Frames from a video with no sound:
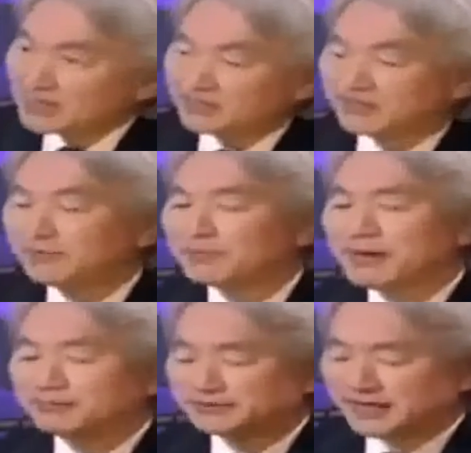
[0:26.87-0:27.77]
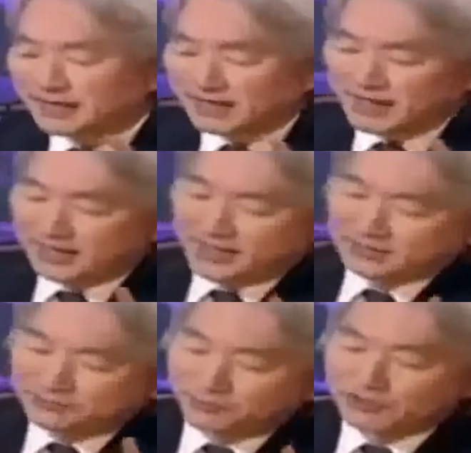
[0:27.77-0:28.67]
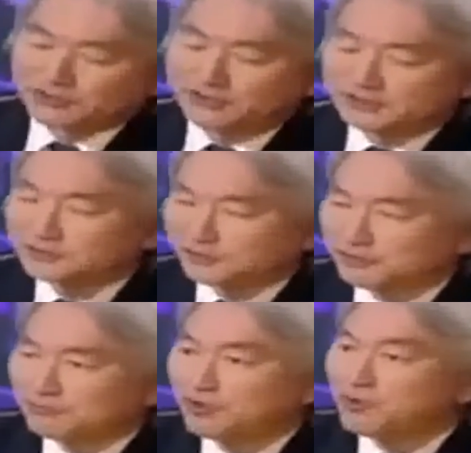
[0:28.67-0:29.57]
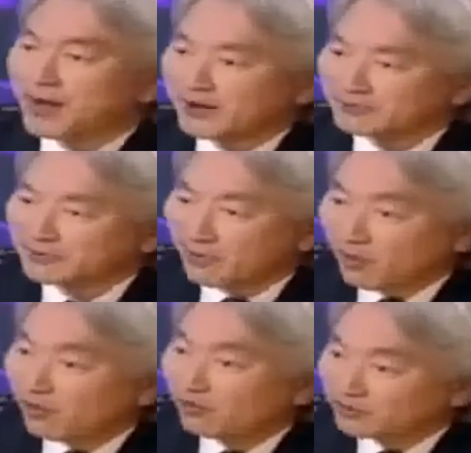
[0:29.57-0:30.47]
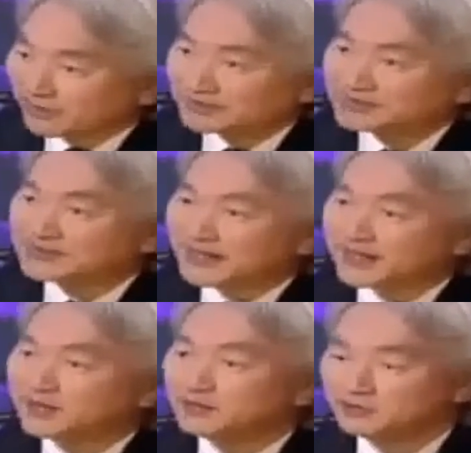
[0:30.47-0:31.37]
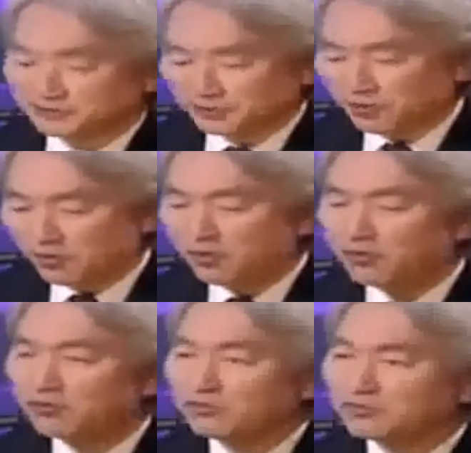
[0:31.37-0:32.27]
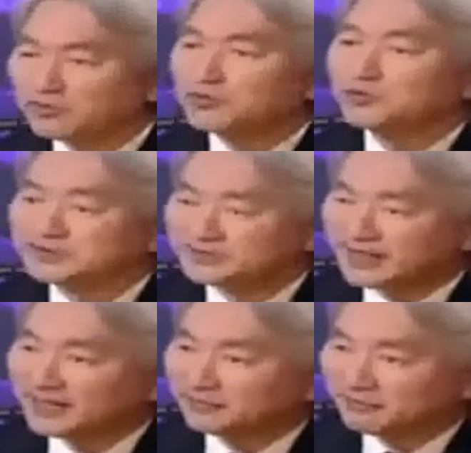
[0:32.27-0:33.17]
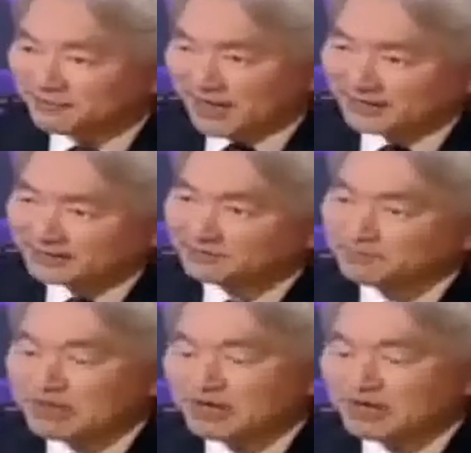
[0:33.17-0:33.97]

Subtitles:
The WMAP satellite has forced us to throw out all this and introduce a whole new set of facts.